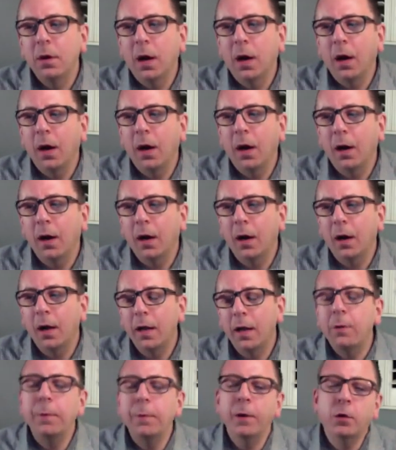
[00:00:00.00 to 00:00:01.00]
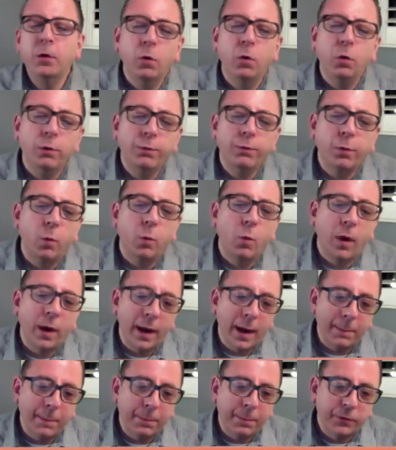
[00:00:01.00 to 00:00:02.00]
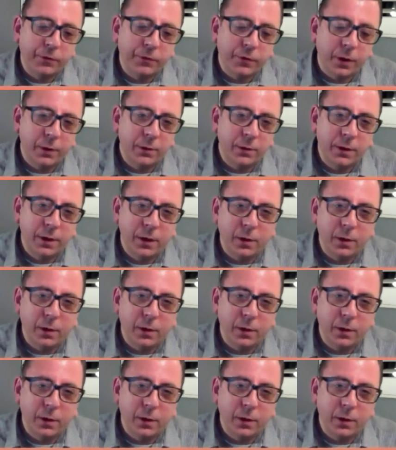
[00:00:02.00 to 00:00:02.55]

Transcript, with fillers: It'll be cool for one episode.